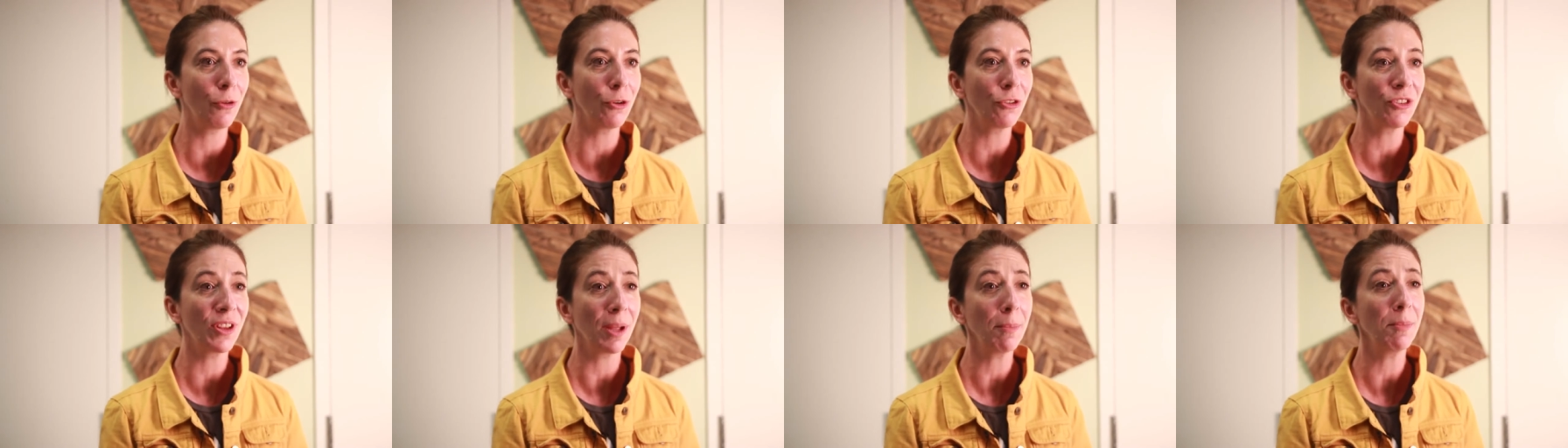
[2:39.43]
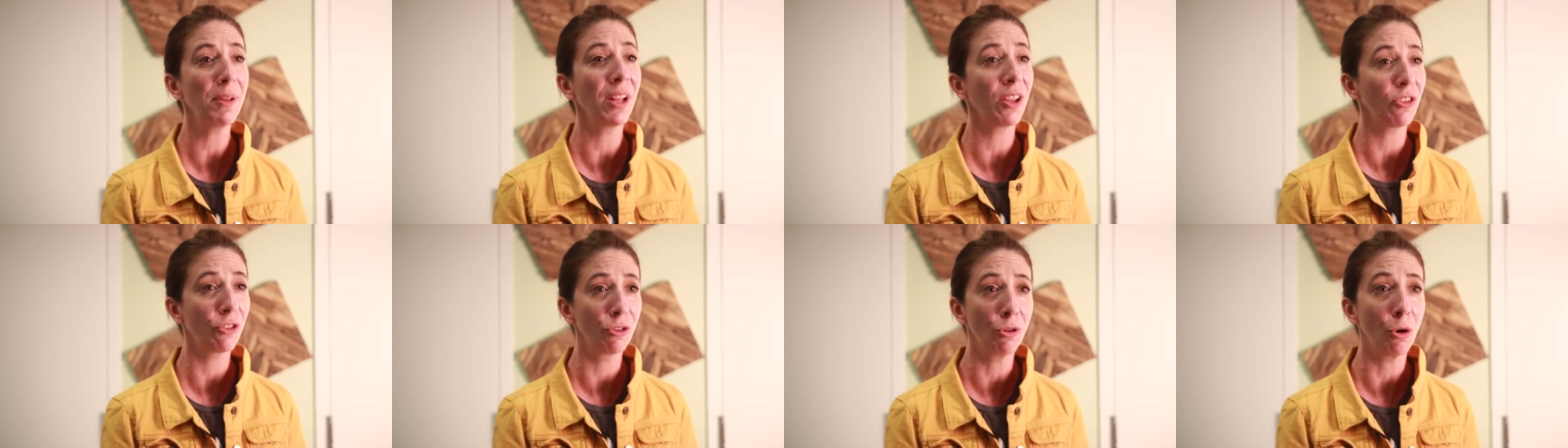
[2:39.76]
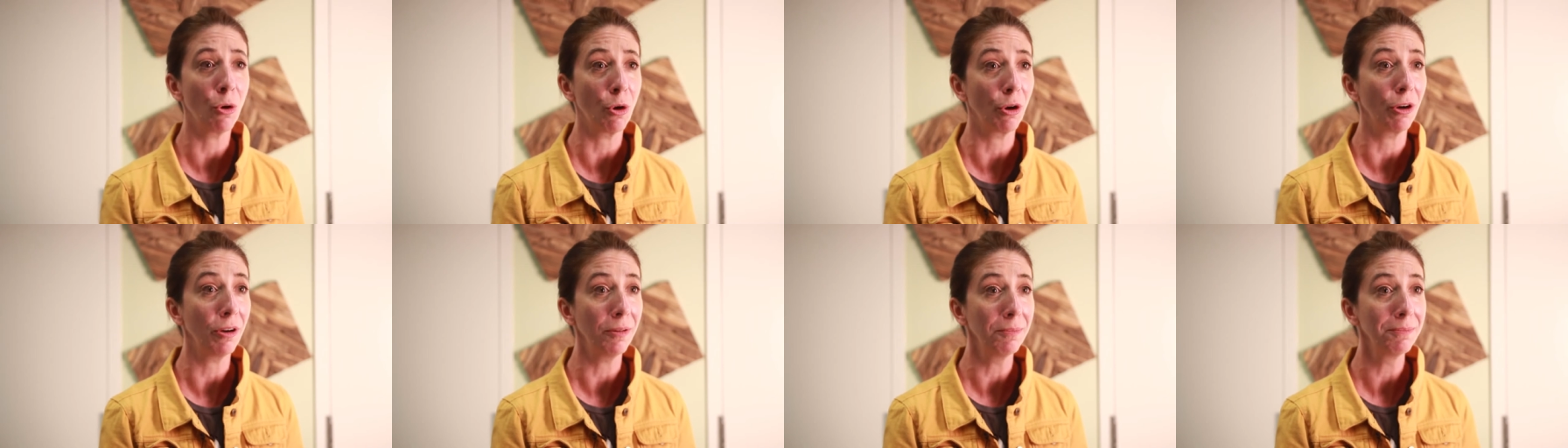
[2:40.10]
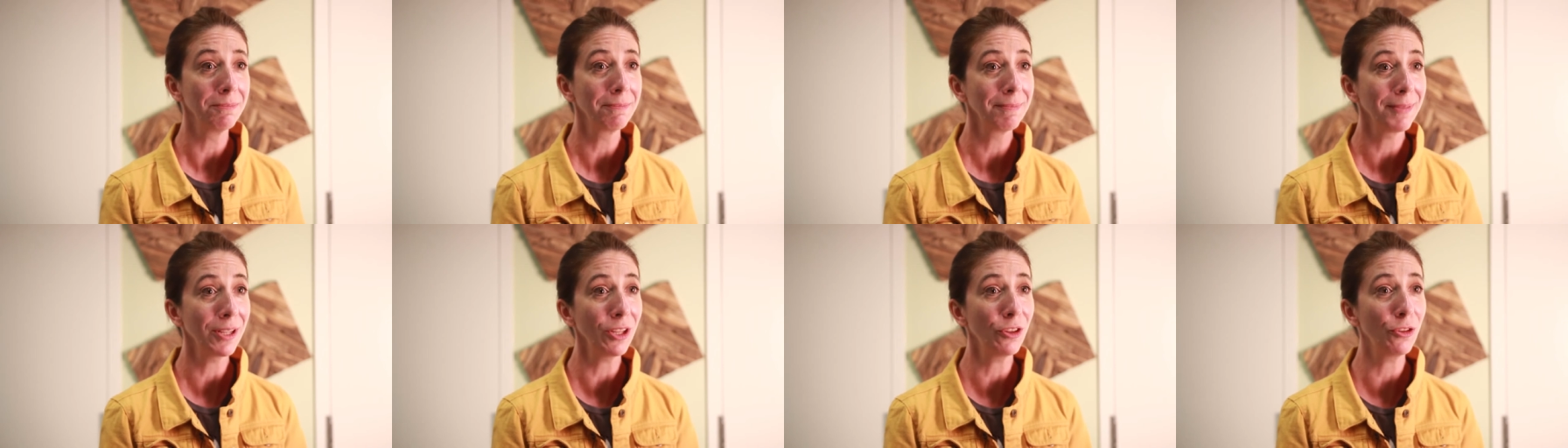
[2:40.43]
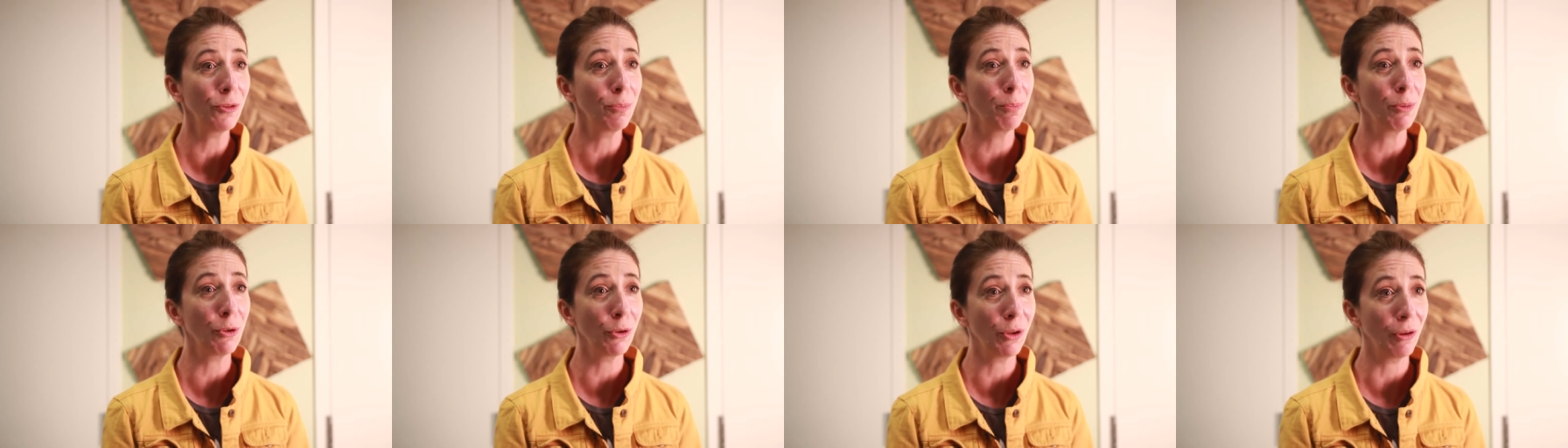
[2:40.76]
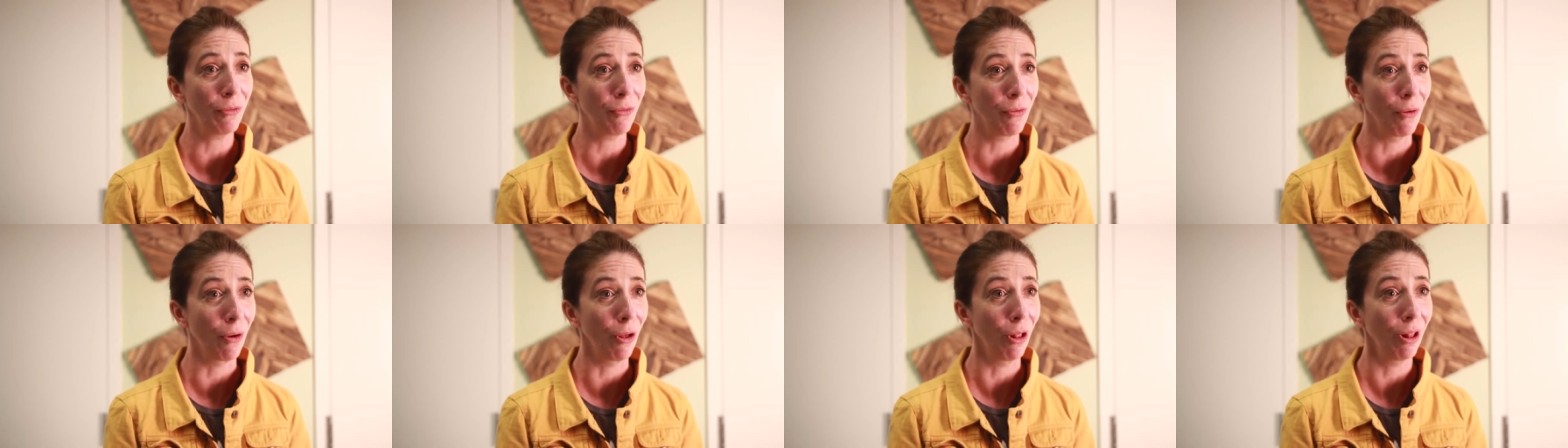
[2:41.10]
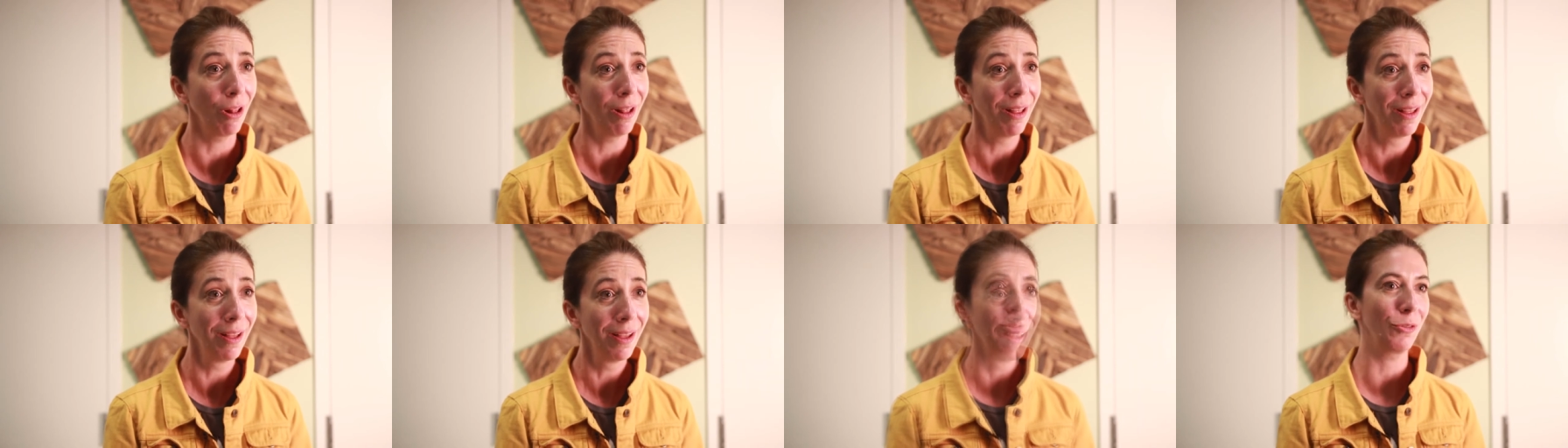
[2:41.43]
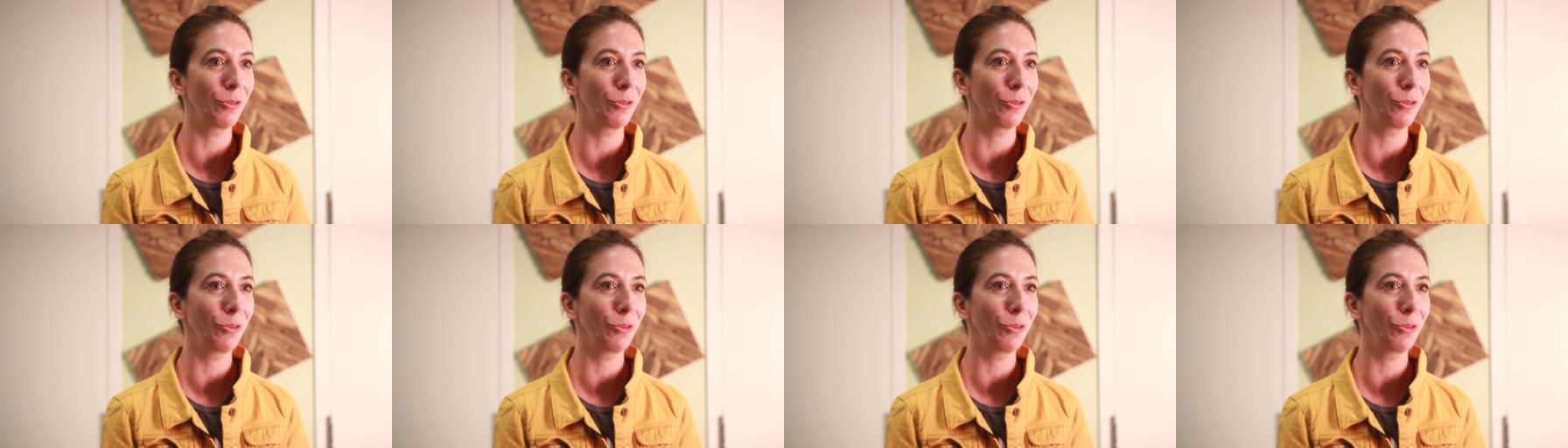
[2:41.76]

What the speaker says: first time they snore, it's beautiful.